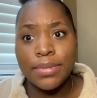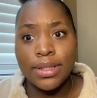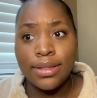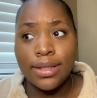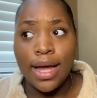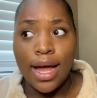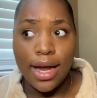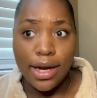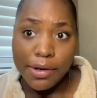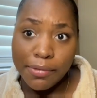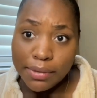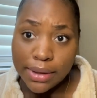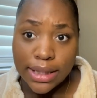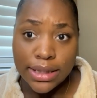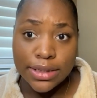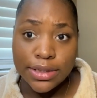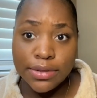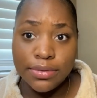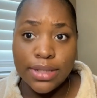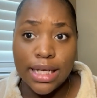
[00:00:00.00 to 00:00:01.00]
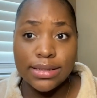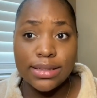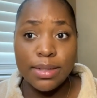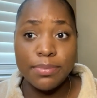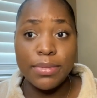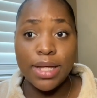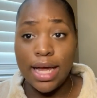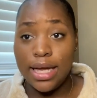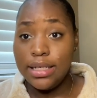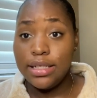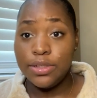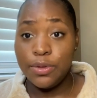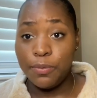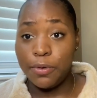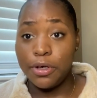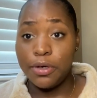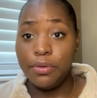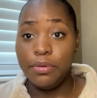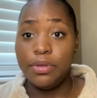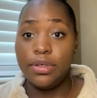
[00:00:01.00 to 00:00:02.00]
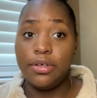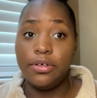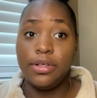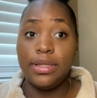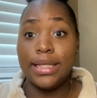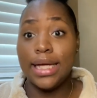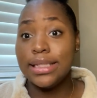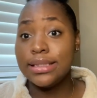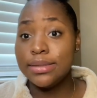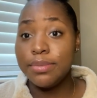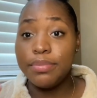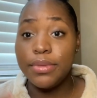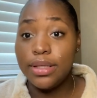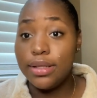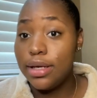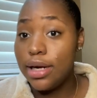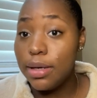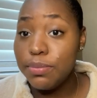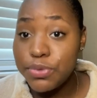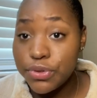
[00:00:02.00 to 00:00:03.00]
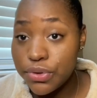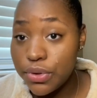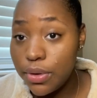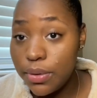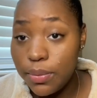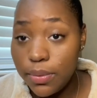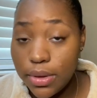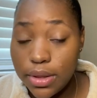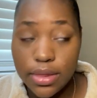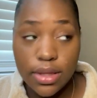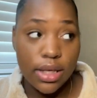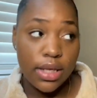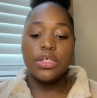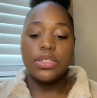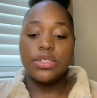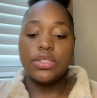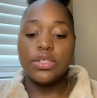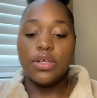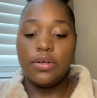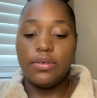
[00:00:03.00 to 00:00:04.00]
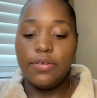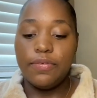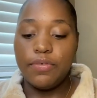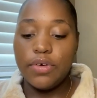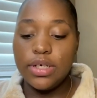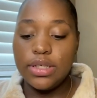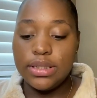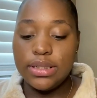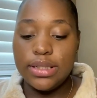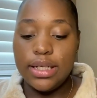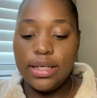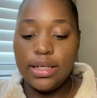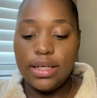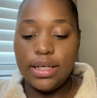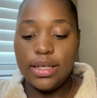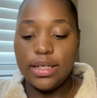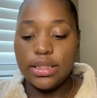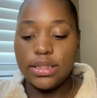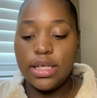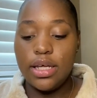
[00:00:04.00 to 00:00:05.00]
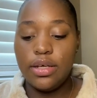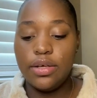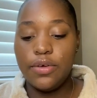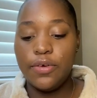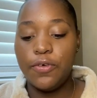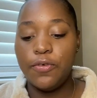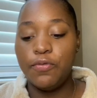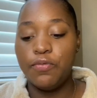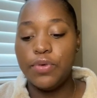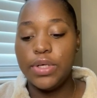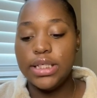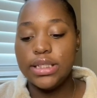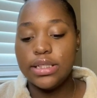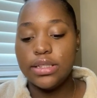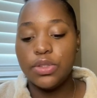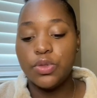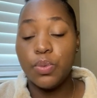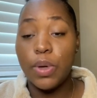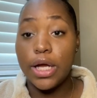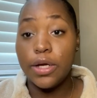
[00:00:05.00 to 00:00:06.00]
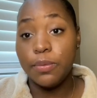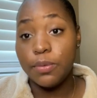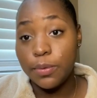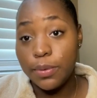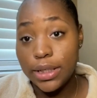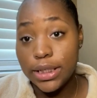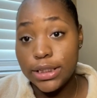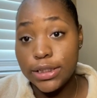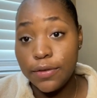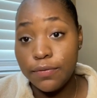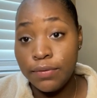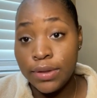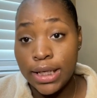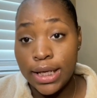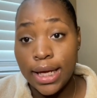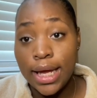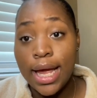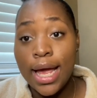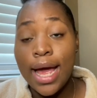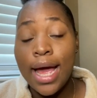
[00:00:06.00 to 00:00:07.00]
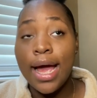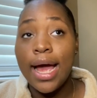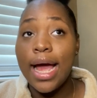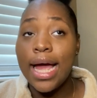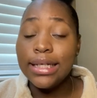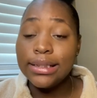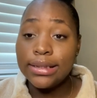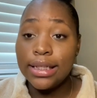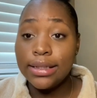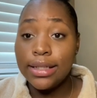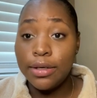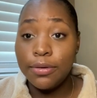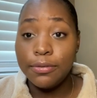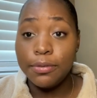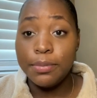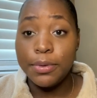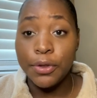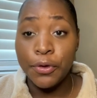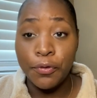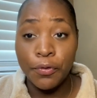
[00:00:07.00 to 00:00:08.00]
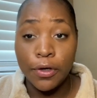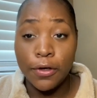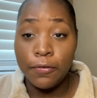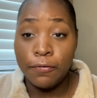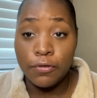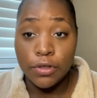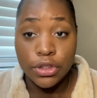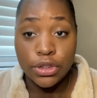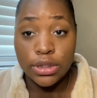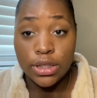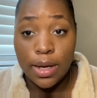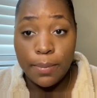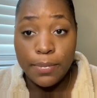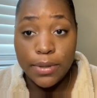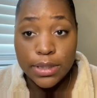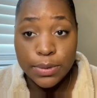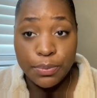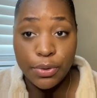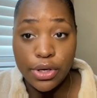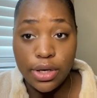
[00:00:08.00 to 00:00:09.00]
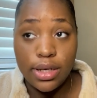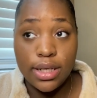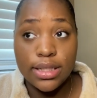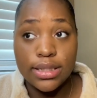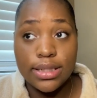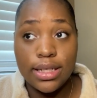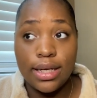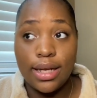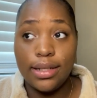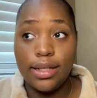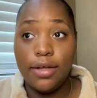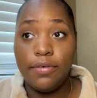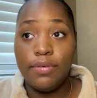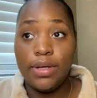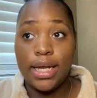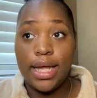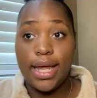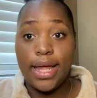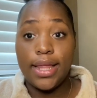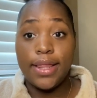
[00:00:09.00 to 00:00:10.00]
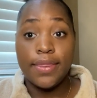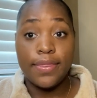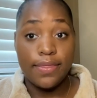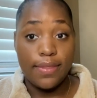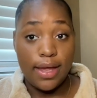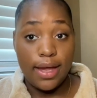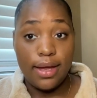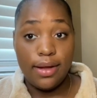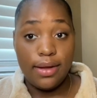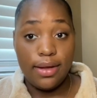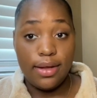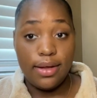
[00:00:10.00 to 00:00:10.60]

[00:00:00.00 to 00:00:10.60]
that I can relate to, that's something I need to work on, or that's something that I'm strong with. So the first thing is reasons why you want to work at Chick-fil-A. I said that it would be a great first job experience, and I left it at that.